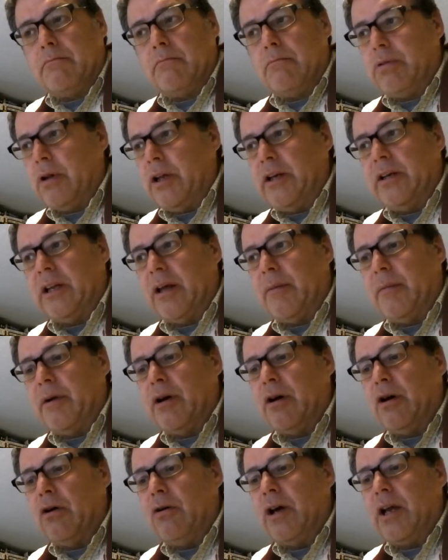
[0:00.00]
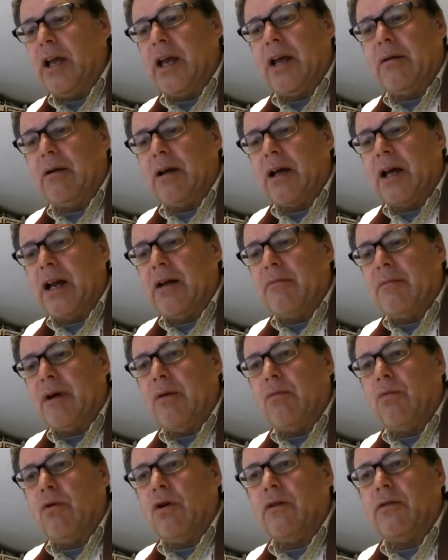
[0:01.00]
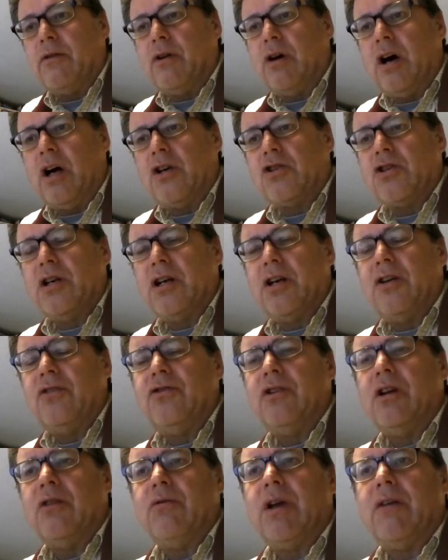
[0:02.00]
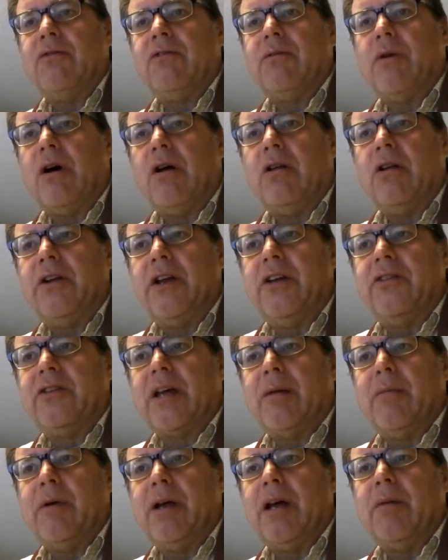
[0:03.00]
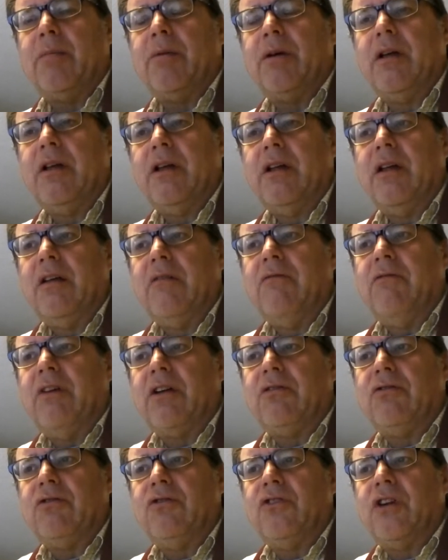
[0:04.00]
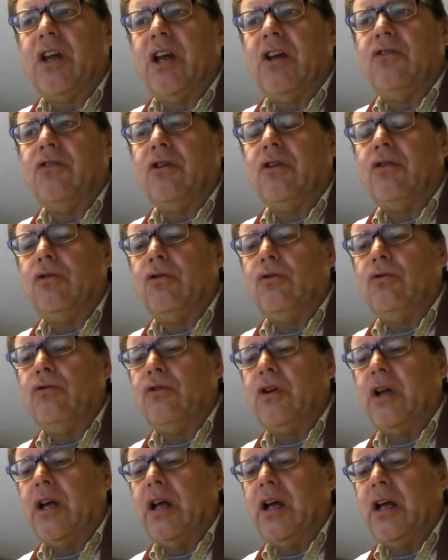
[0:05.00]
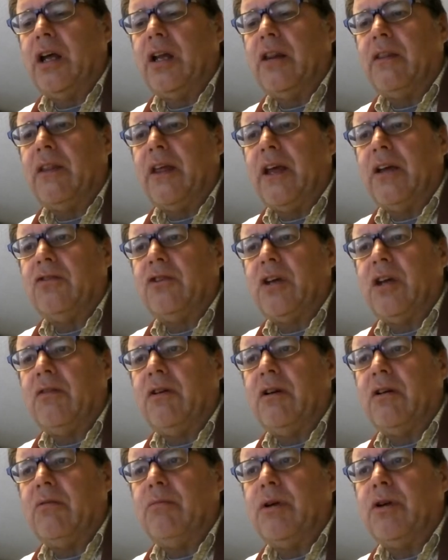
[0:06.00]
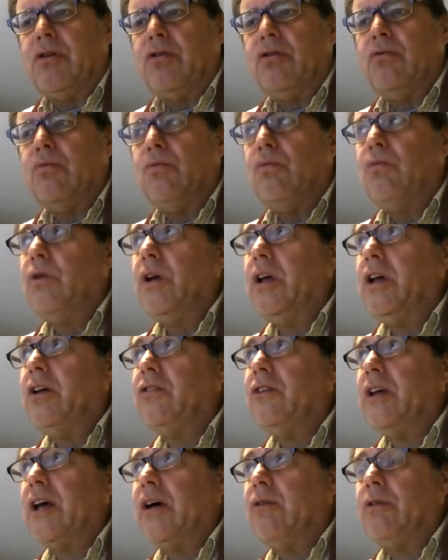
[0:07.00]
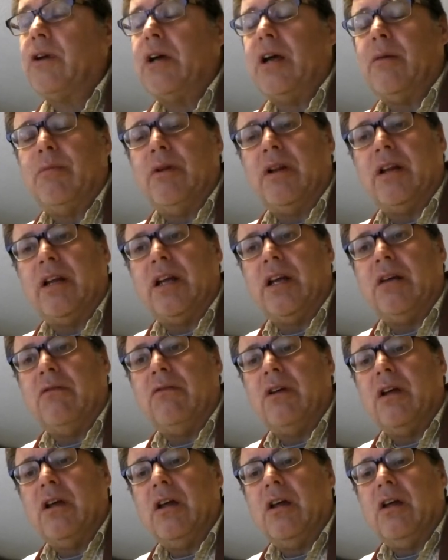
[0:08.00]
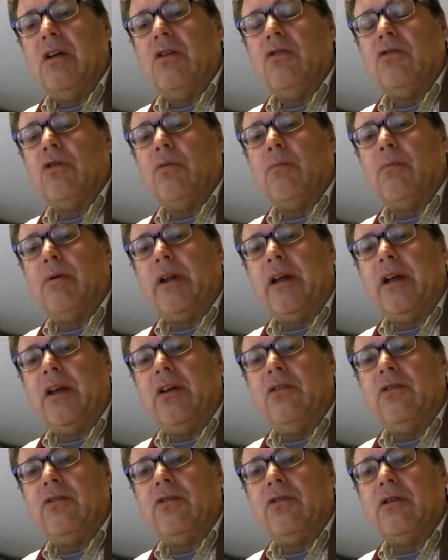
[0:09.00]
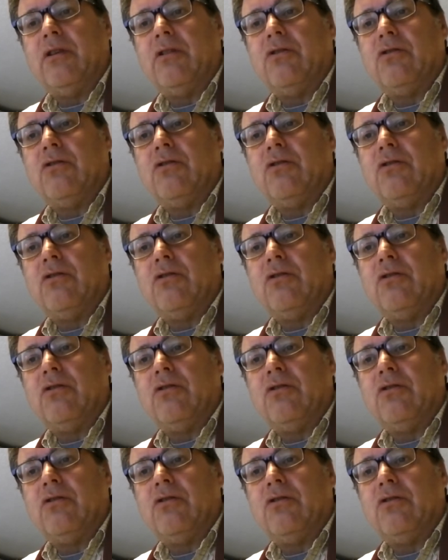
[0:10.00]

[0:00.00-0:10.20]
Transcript: Please let me know. Again, kind of my word of caution is, we have some holidays coming up. Veterans Day is on Tuesday, and Thanksgiving will be 2 weeks out, I believe. So please